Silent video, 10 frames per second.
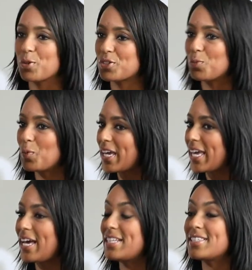we'll ask
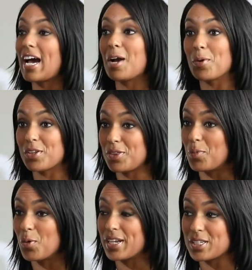our female
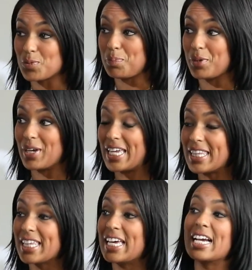professionals in
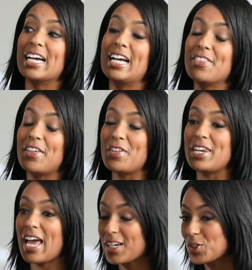STEM to come to
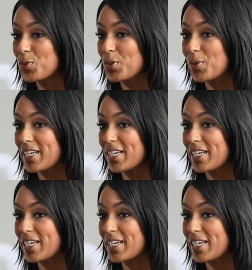a room and